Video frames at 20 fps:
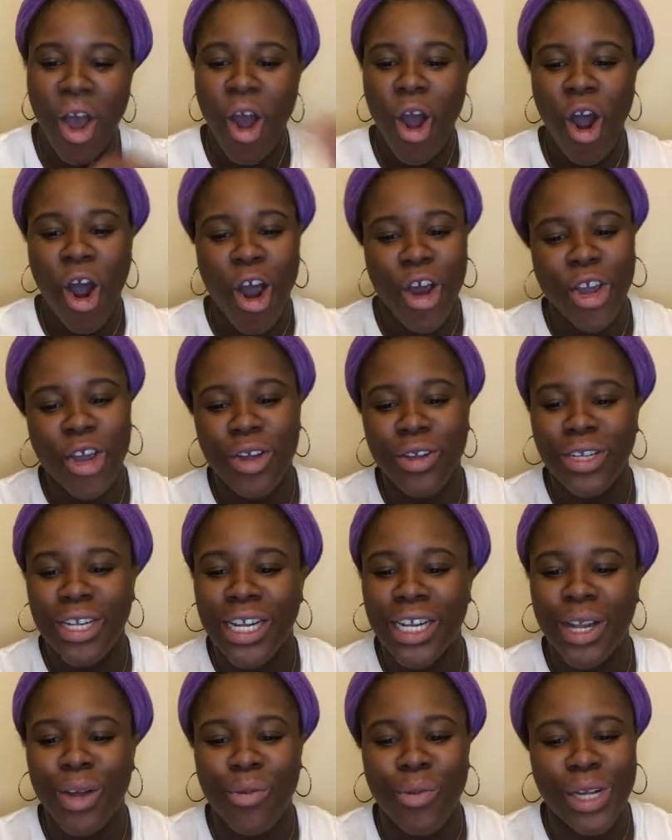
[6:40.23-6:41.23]
"Are you
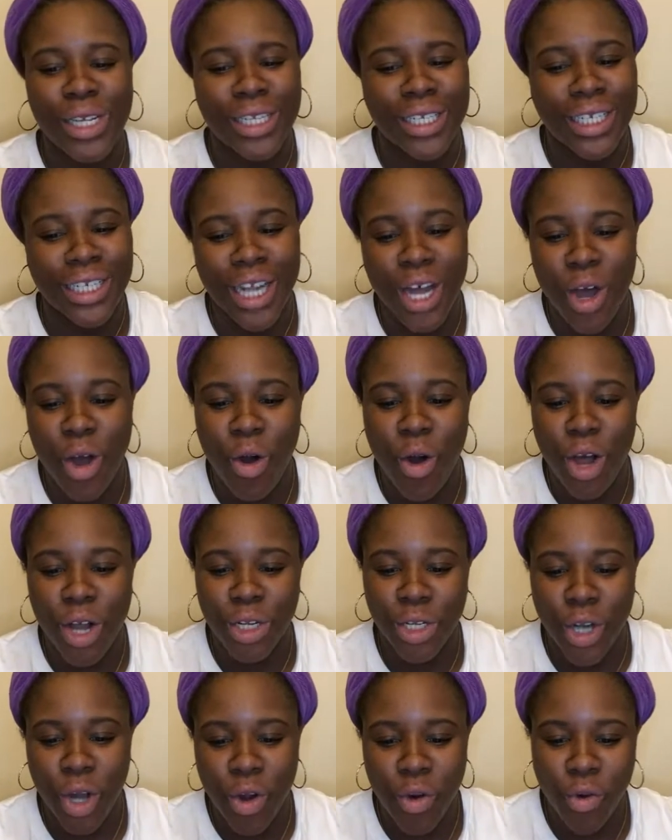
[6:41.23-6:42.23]
dealing with slow or
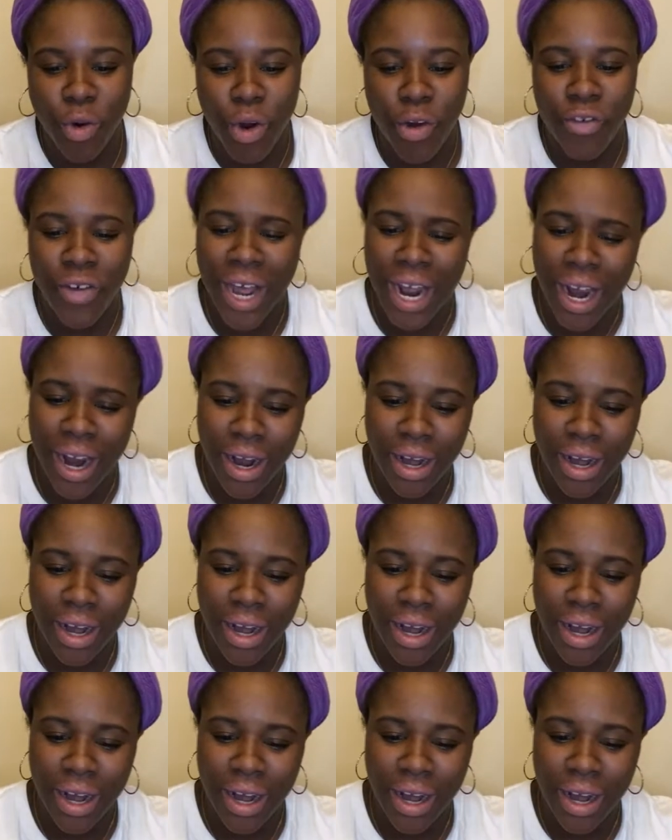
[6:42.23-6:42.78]
no growth hair?